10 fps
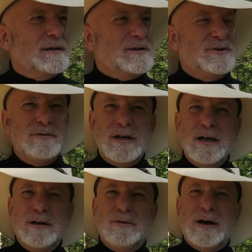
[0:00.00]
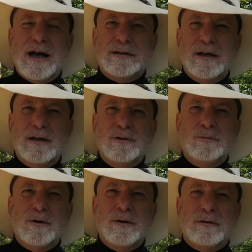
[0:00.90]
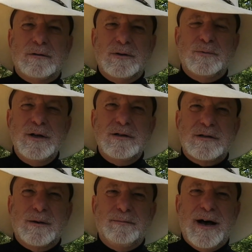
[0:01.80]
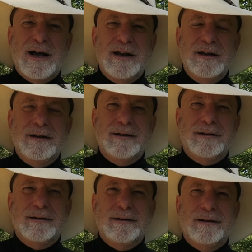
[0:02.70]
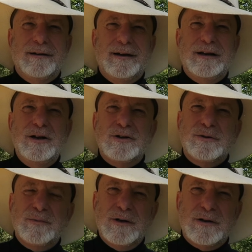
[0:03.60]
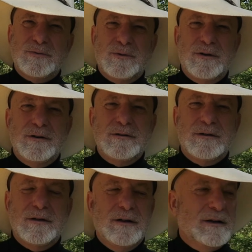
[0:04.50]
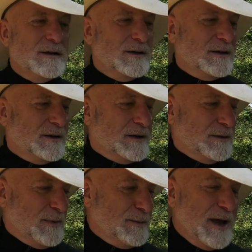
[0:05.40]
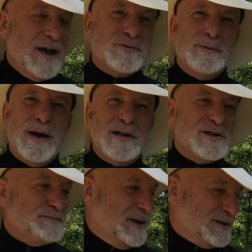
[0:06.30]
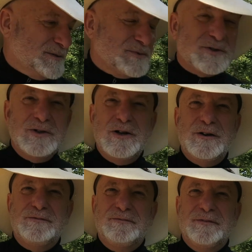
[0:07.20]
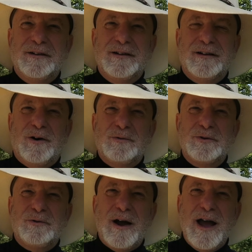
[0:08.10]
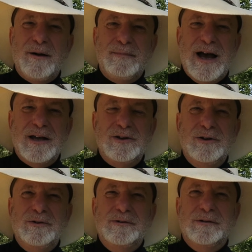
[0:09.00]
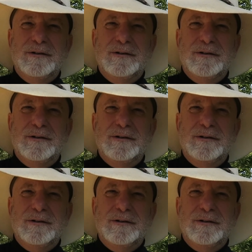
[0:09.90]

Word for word: that you can't go out there in the world and reach somebody and hear some cuss words and maybe have somebody spit some snuff on the ground by you